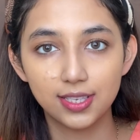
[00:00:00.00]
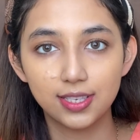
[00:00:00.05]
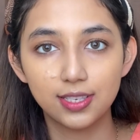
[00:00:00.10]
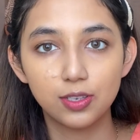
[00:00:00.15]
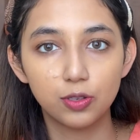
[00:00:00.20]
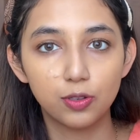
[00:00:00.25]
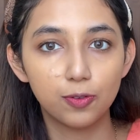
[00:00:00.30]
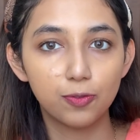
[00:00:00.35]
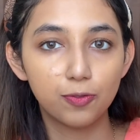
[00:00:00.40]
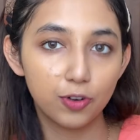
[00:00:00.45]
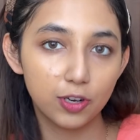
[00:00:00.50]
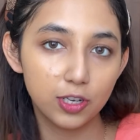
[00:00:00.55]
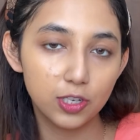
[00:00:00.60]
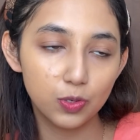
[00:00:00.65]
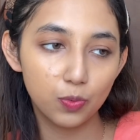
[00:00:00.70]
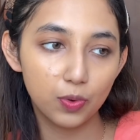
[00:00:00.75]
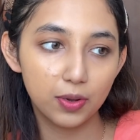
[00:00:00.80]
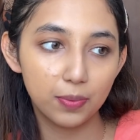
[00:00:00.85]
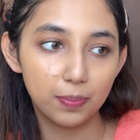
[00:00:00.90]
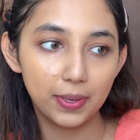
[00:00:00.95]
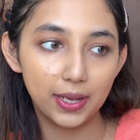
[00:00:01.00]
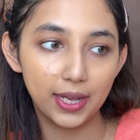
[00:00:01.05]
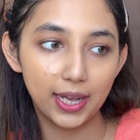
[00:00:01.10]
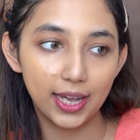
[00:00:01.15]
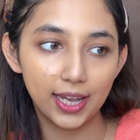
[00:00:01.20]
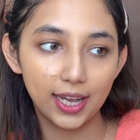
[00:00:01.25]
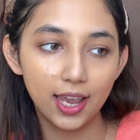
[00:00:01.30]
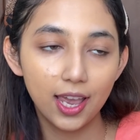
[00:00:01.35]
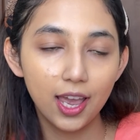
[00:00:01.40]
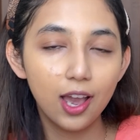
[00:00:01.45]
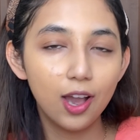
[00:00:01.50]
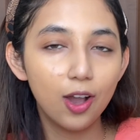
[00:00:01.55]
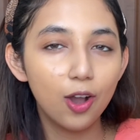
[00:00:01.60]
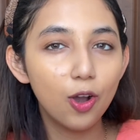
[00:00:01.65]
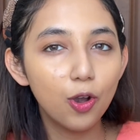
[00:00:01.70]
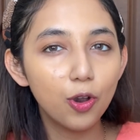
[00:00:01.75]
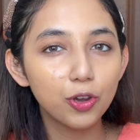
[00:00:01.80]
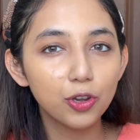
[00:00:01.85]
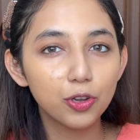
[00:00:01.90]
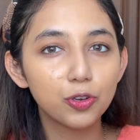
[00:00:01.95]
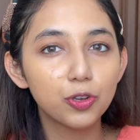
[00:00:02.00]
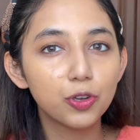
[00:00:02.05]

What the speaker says: So the first one being, oh, you know,